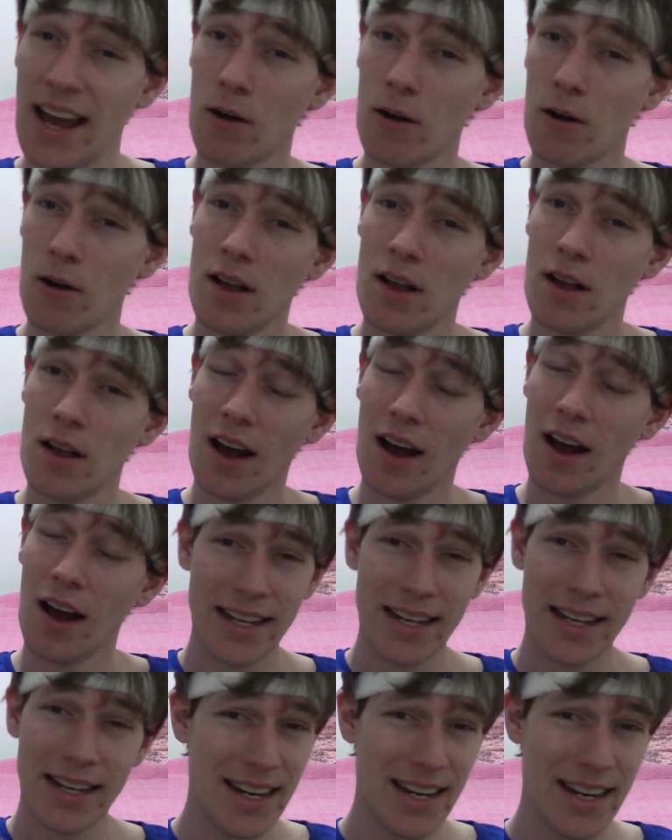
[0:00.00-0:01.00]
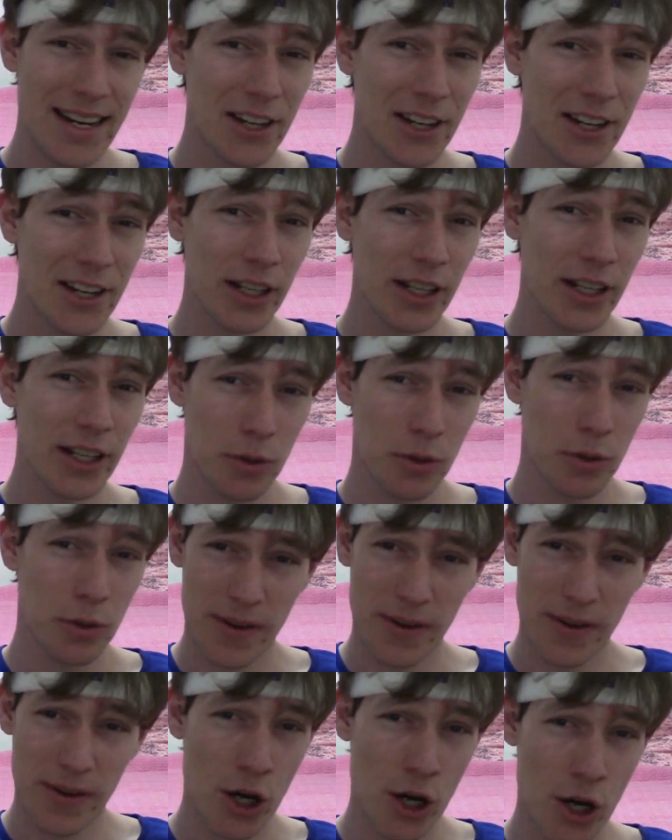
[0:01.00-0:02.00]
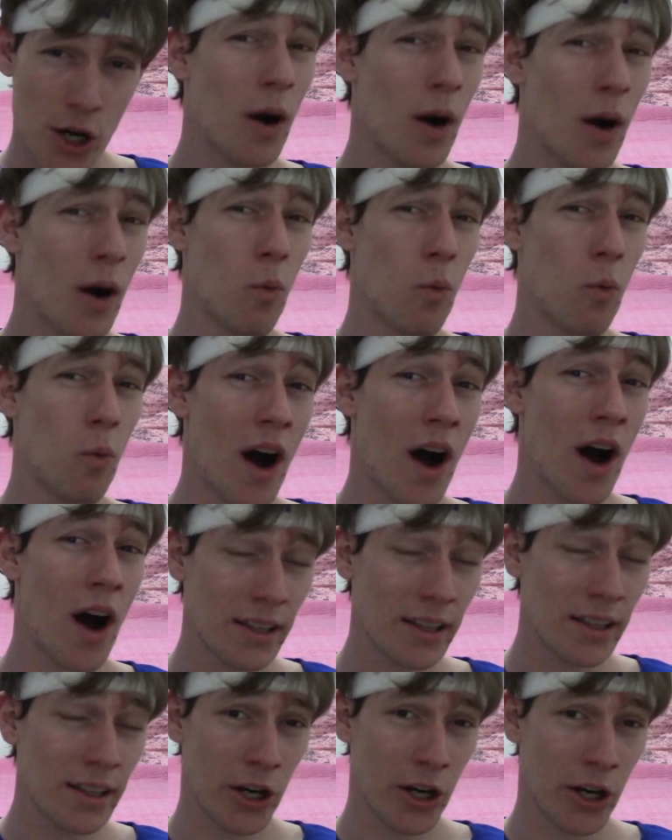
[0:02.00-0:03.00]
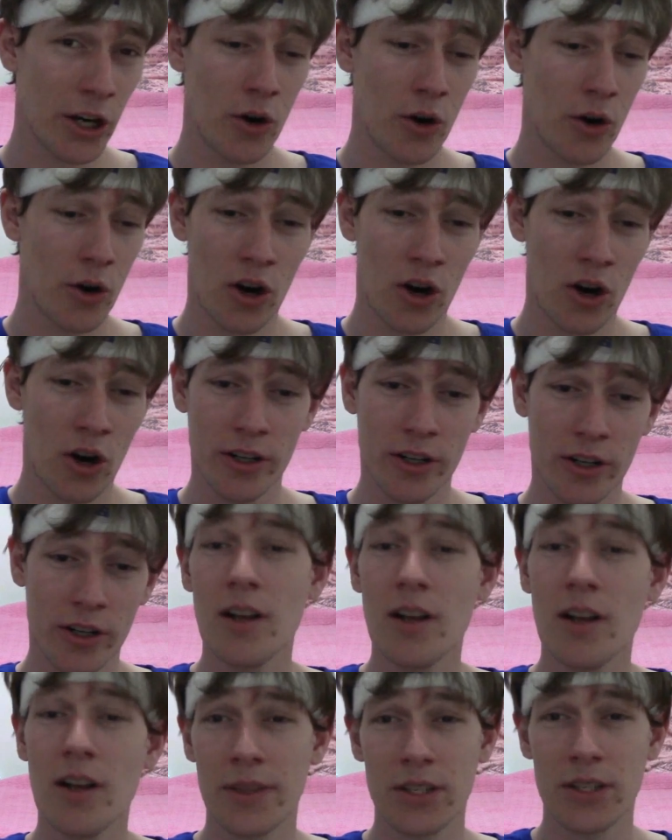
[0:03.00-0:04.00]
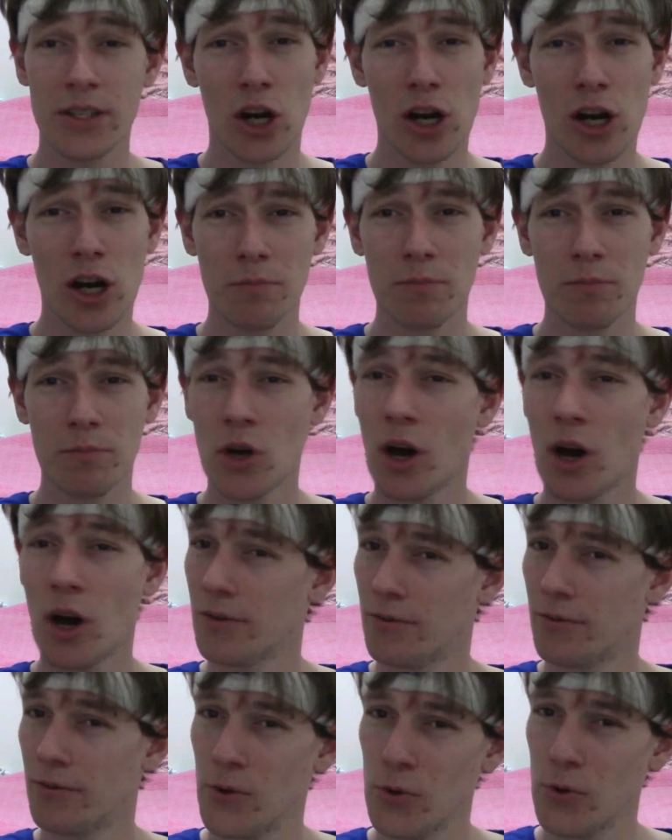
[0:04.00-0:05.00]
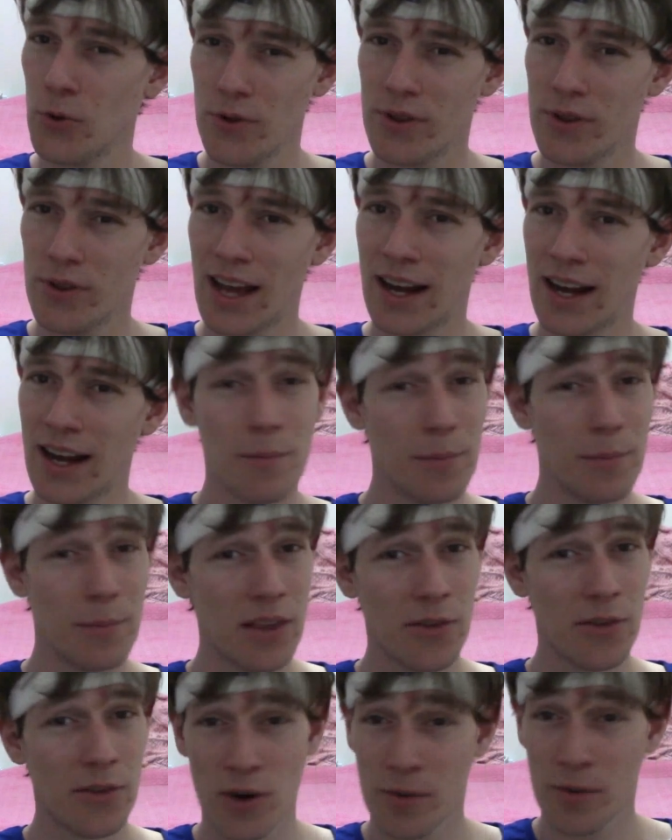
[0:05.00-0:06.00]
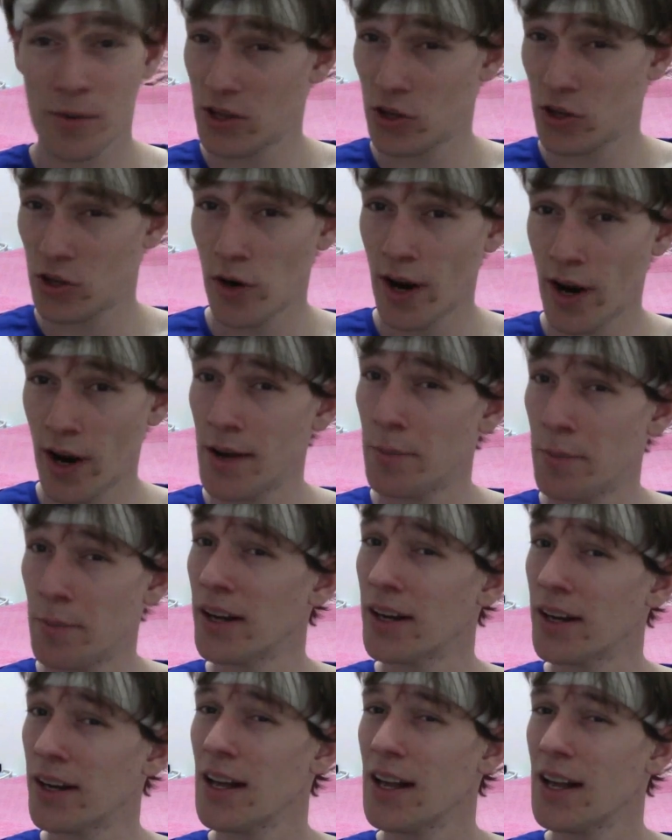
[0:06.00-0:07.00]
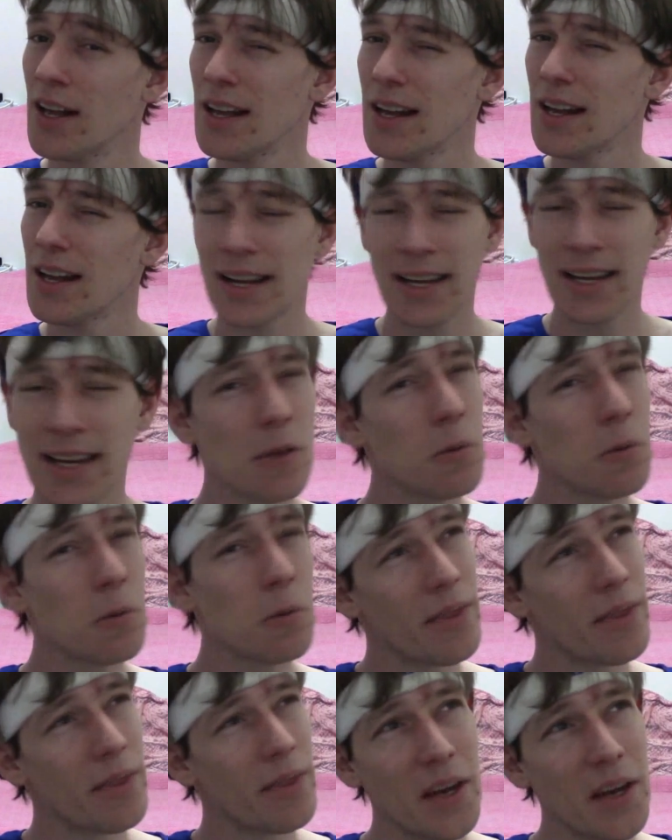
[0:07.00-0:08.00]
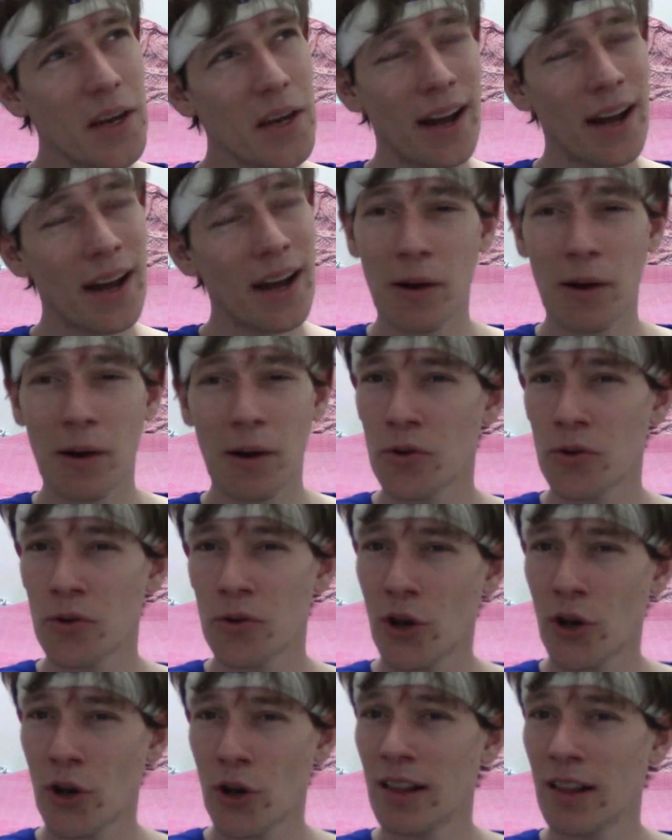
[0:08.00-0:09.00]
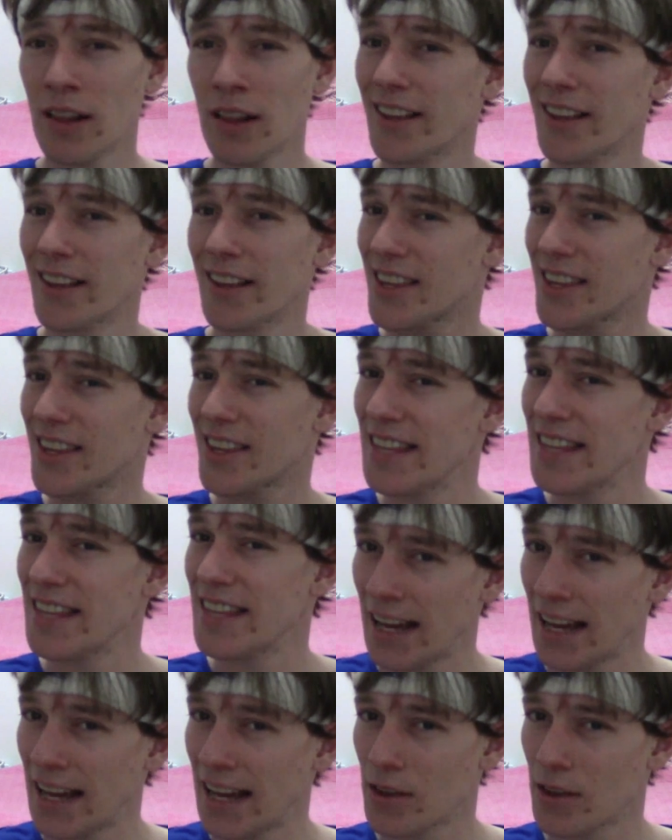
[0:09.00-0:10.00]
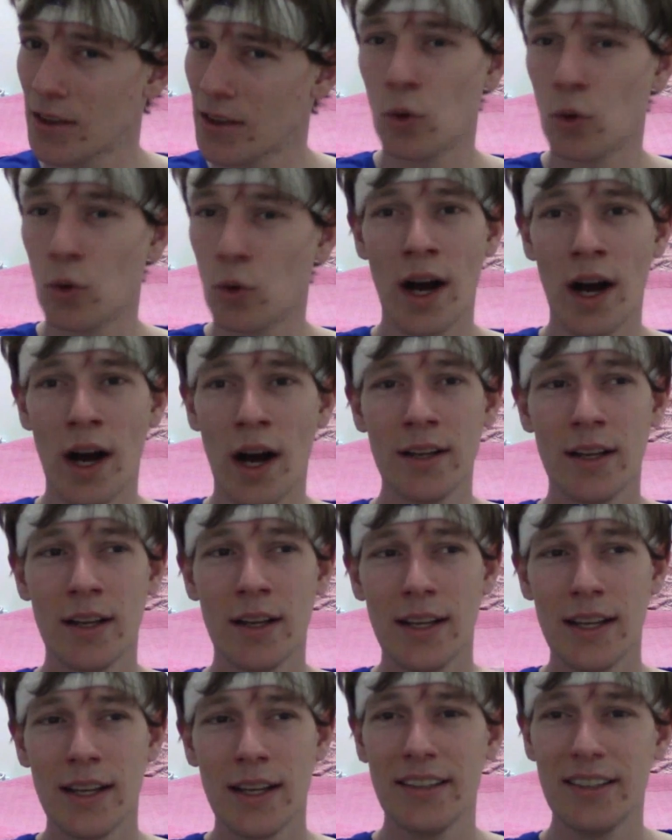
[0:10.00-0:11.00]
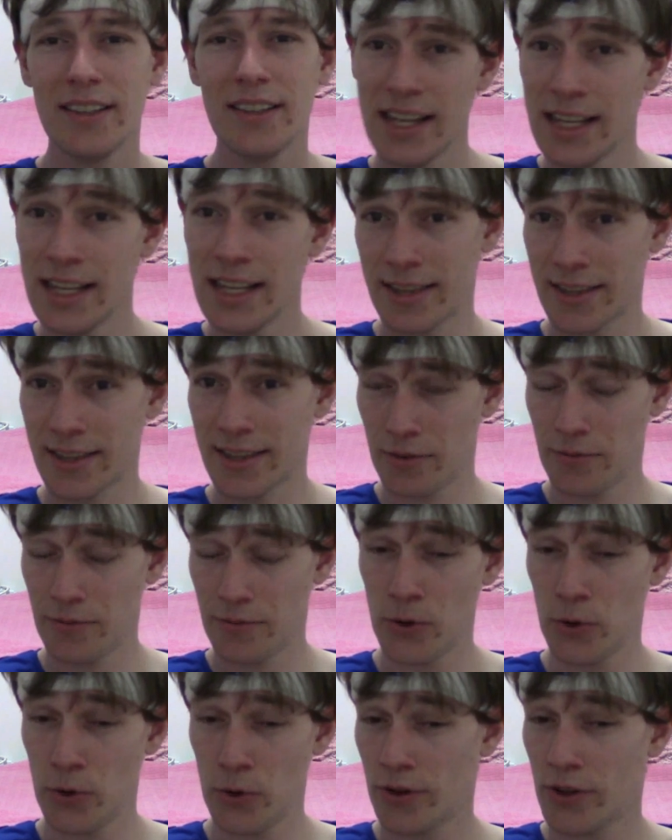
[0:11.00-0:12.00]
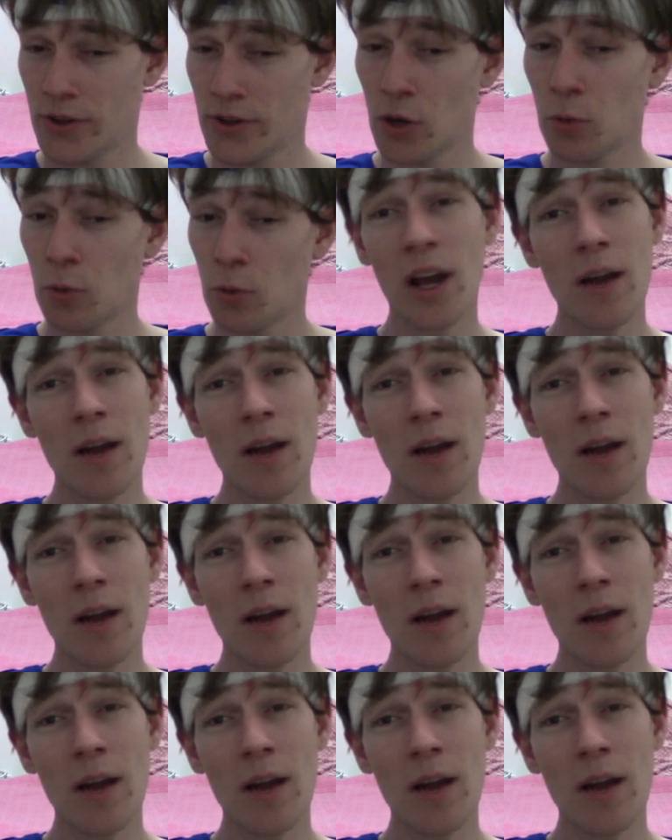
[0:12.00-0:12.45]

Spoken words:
Now, I did actually do a video a while ago on the top kind of foods that I miss from Australia, but I guess when I think about it, they're also kind of like snacks or instant food.